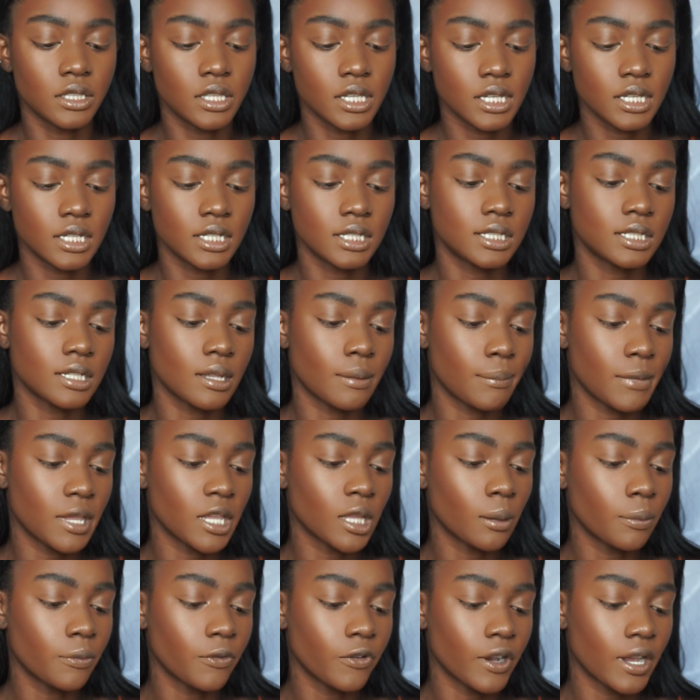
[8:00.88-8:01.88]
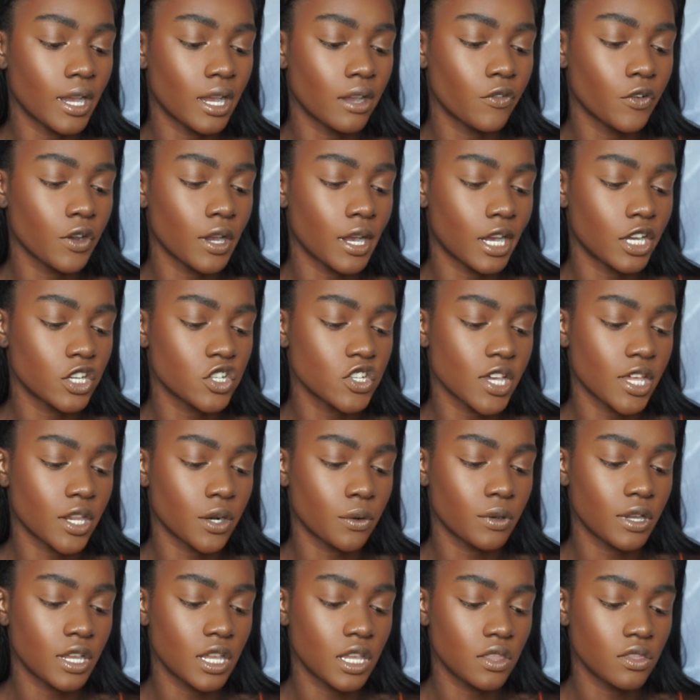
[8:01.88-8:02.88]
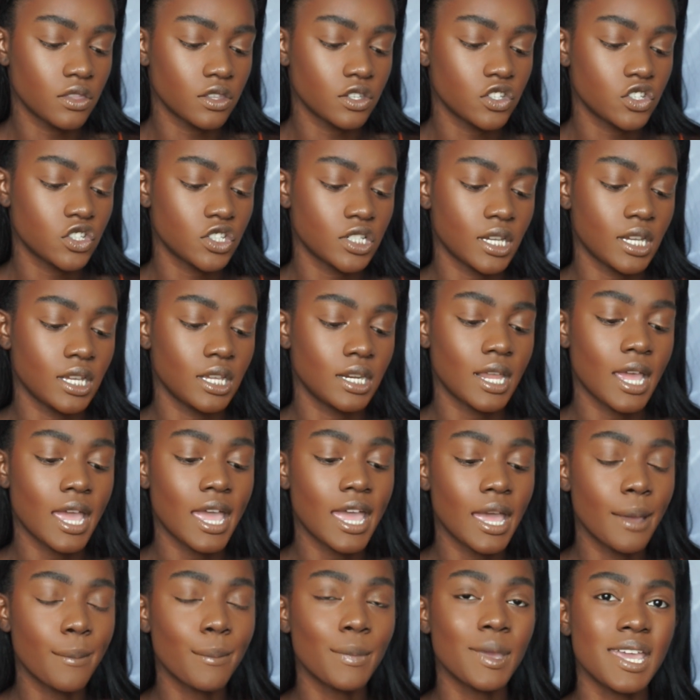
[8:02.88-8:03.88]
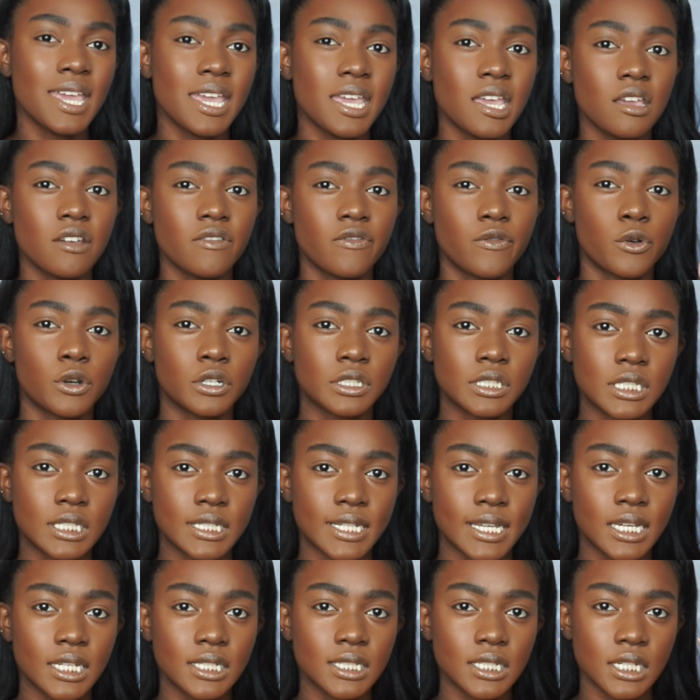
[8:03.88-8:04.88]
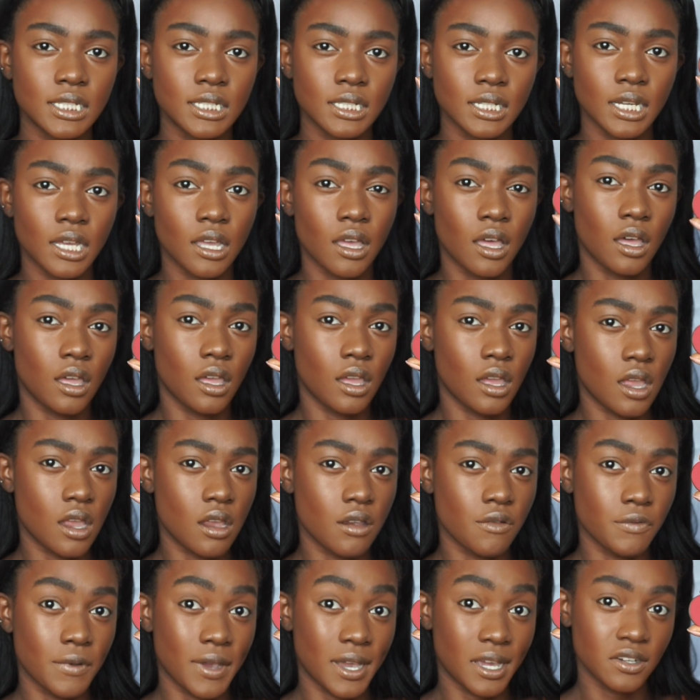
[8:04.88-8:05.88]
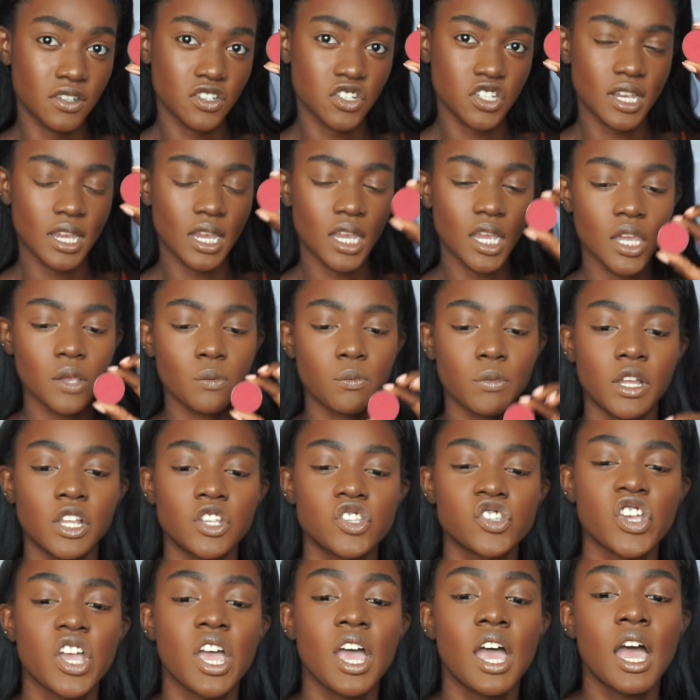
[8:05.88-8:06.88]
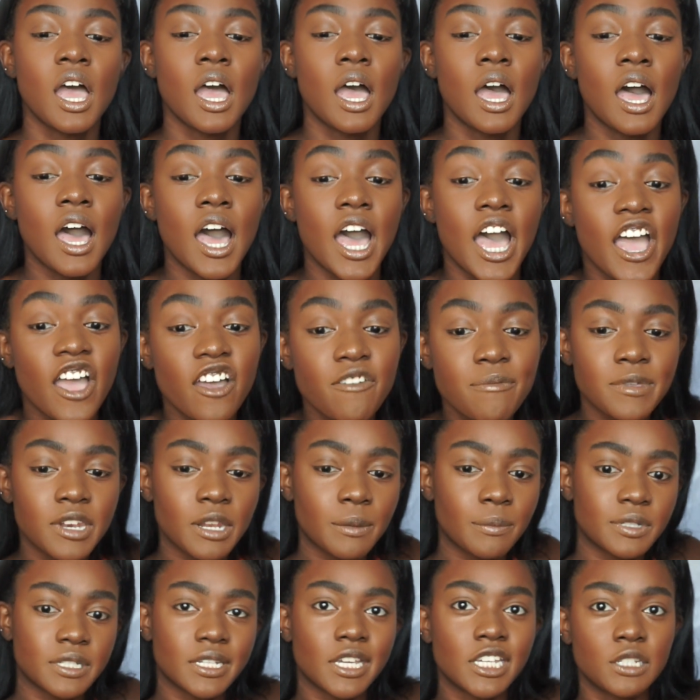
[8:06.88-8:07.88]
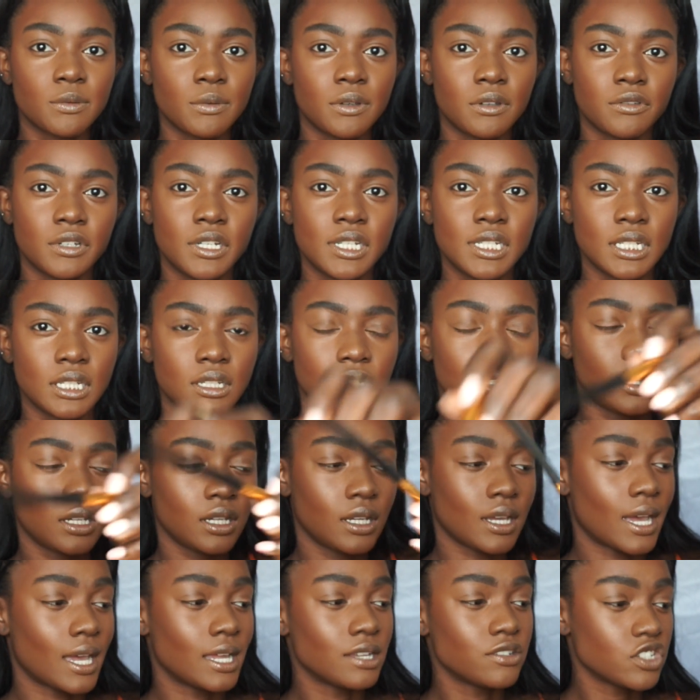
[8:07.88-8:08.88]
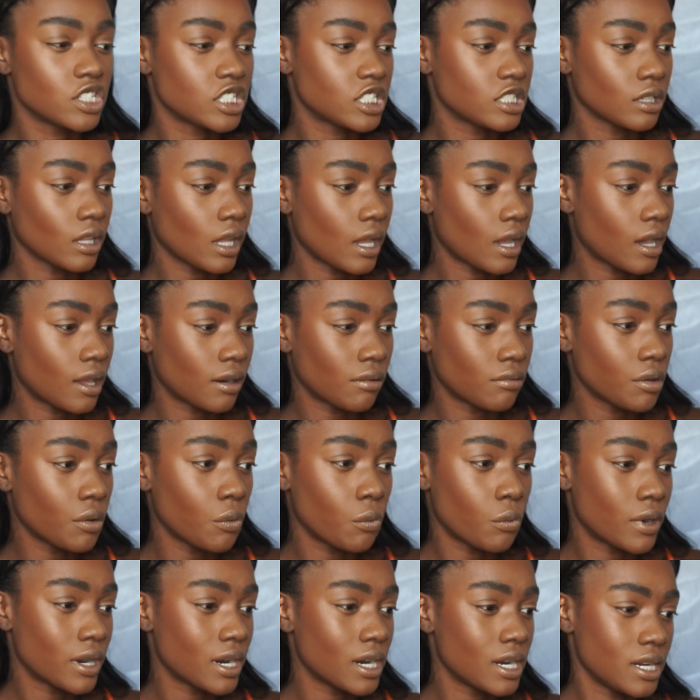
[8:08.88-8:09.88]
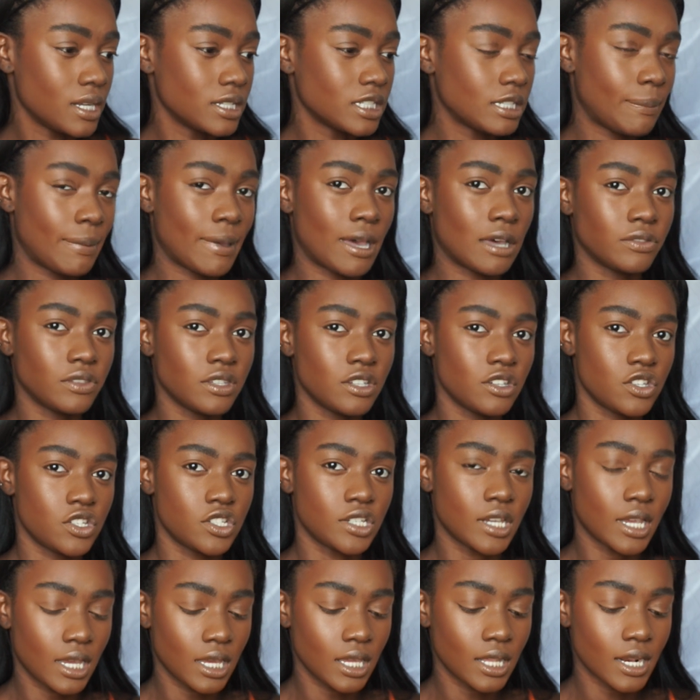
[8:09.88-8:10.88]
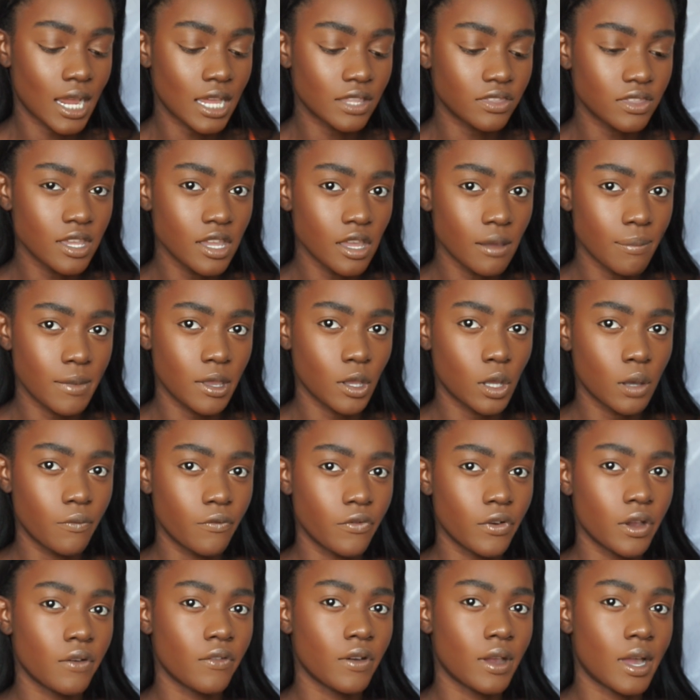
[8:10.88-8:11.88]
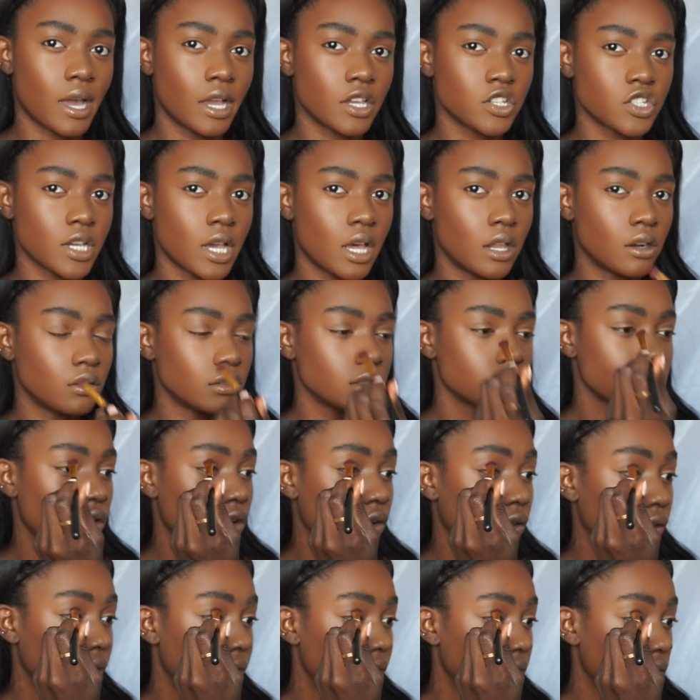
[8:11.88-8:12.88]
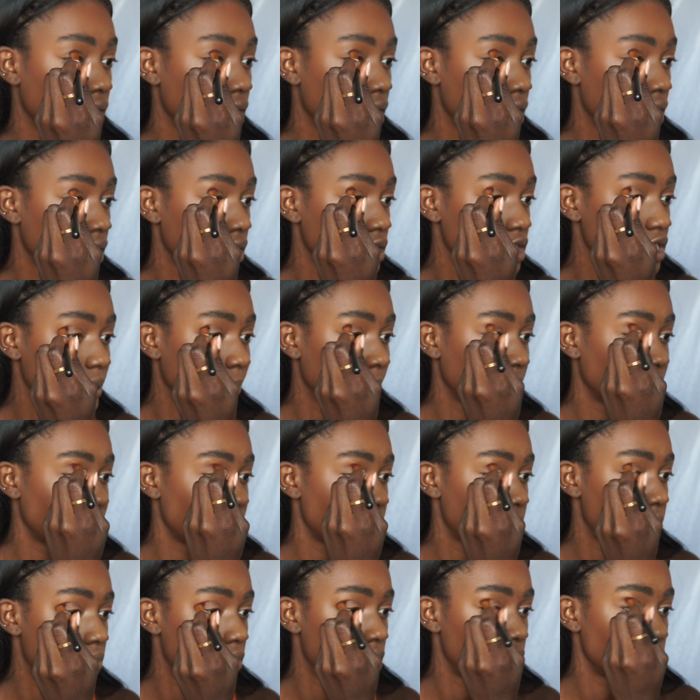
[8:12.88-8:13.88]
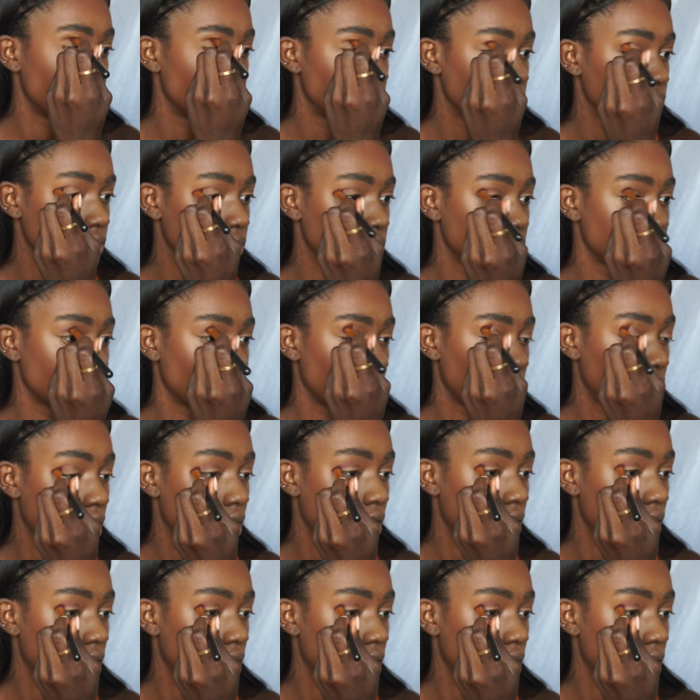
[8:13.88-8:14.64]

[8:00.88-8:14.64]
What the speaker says: this Makeup Forever eyeshadow in the shade M846. It's like a red shade, which I've been obsessed with recently. I don't know what it is about this shade. I think Makeup Forever eyeshadows are like some of the most